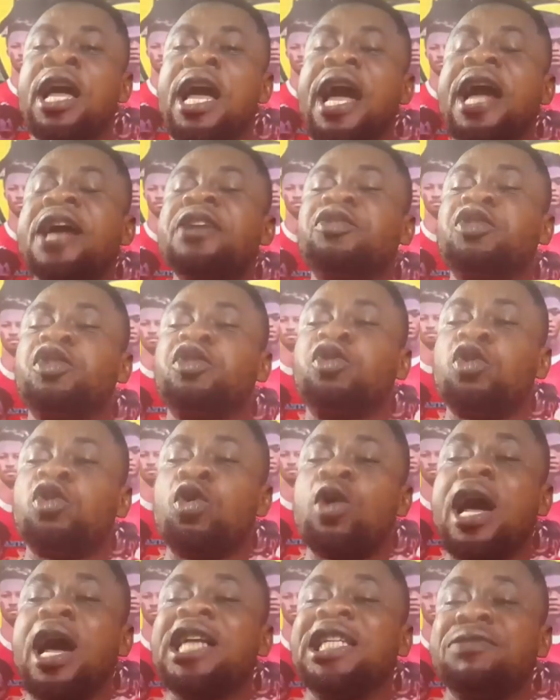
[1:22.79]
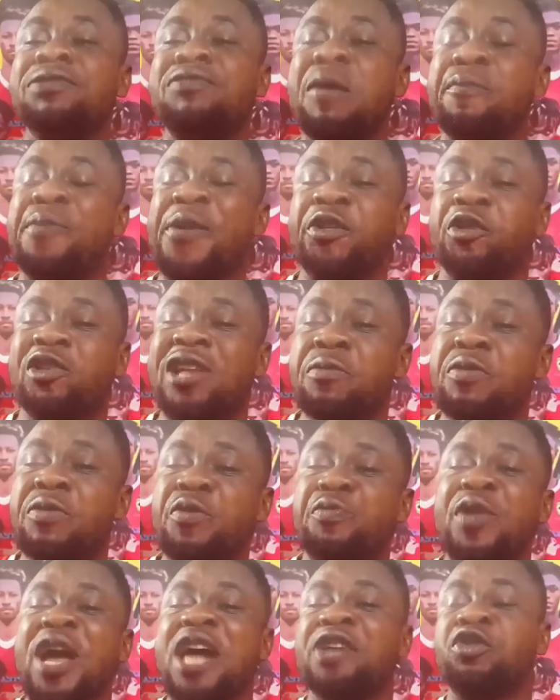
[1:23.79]
and so it's my personal
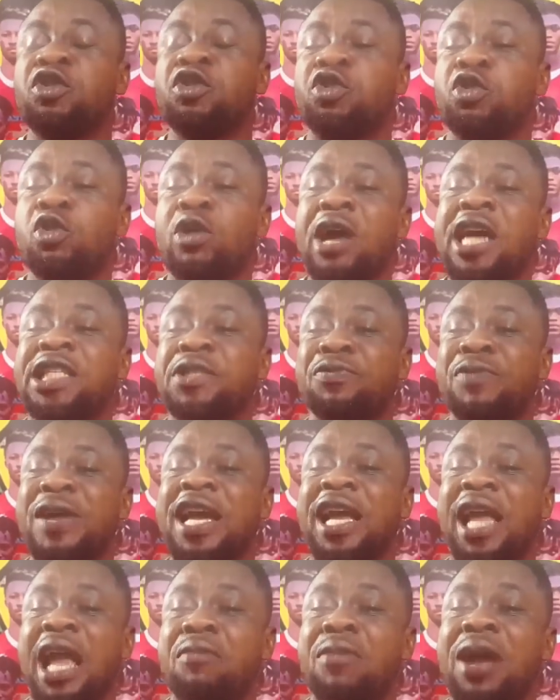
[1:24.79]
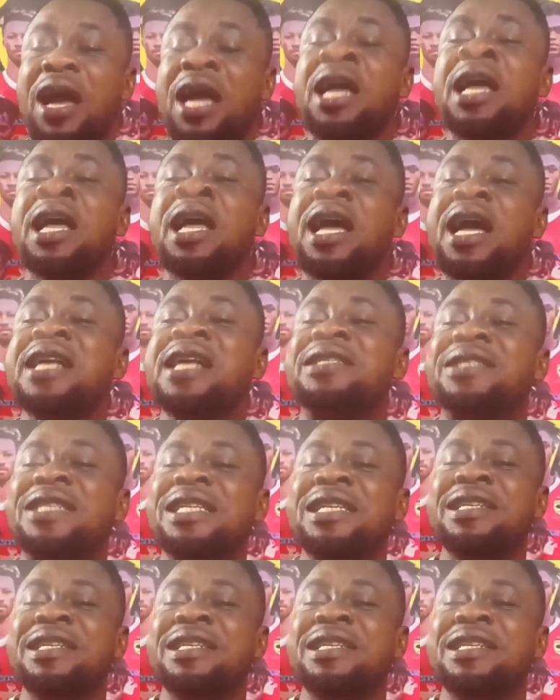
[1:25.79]
BP, and so it's my camera, and